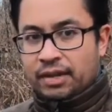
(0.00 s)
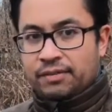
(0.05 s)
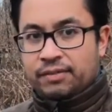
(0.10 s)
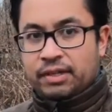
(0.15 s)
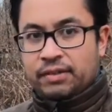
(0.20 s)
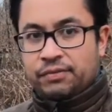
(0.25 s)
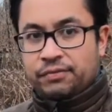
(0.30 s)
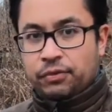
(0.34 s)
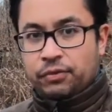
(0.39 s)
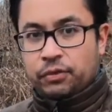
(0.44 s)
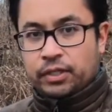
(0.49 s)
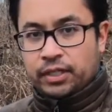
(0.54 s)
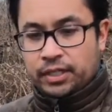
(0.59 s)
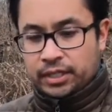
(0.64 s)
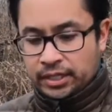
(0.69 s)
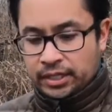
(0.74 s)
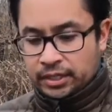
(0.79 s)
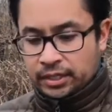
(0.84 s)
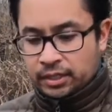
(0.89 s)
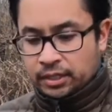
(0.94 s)
any food in
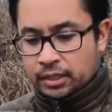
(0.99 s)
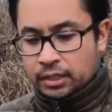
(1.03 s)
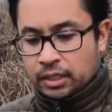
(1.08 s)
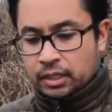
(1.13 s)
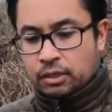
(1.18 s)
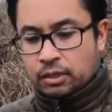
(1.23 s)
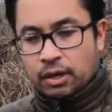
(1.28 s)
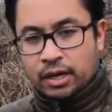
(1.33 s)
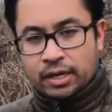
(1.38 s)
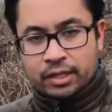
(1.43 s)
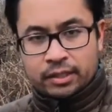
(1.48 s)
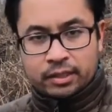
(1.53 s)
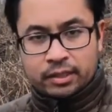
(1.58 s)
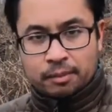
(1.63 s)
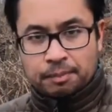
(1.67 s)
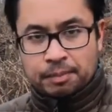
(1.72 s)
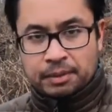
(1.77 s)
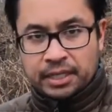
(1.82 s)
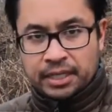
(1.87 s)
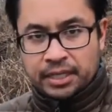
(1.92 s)
here, I'll go ahead and
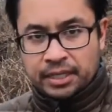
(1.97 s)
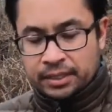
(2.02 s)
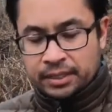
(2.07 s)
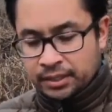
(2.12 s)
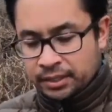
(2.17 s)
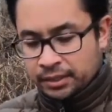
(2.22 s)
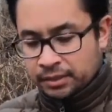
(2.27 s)
dump it in,